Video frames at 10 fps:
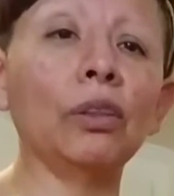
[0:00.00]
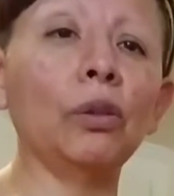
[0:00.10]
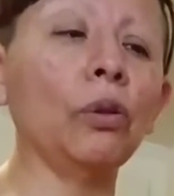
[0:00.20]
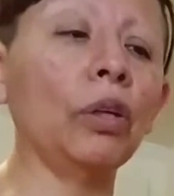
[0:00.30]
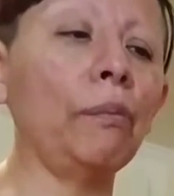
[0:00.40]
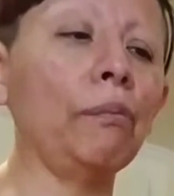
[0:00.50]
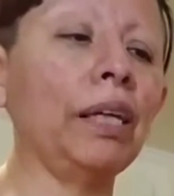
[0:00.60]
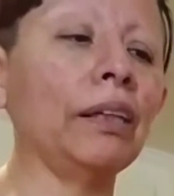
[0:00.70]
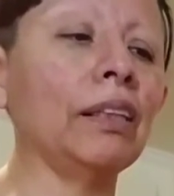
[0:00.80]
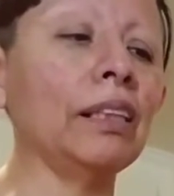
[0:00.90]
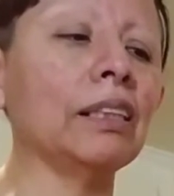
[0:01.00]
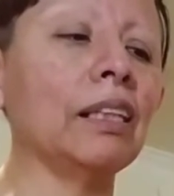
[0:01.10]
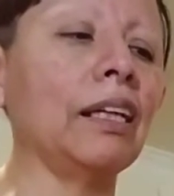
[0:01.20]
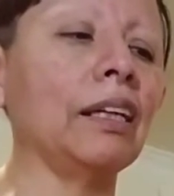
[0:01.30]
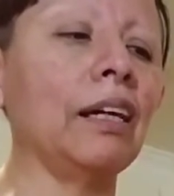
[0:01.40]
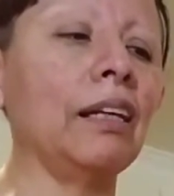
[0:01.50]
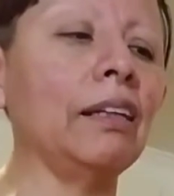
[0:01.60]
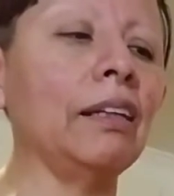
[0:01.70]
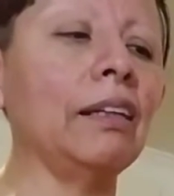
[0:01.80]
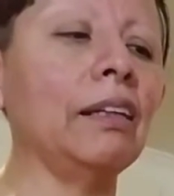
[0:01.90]
You're gonna make this like a
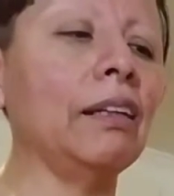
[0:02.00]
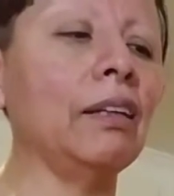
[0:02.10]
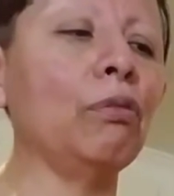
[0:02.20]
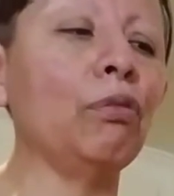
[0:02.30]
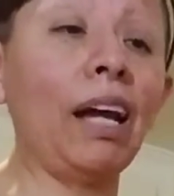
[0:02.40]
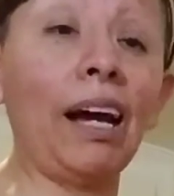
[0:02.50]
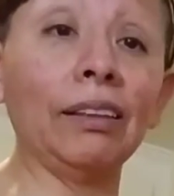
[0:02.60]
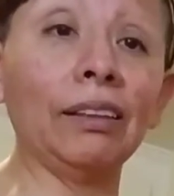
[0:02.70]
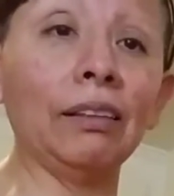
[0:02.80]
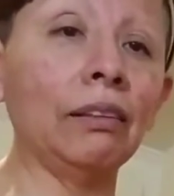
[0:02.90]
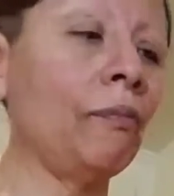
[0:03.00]
little flat,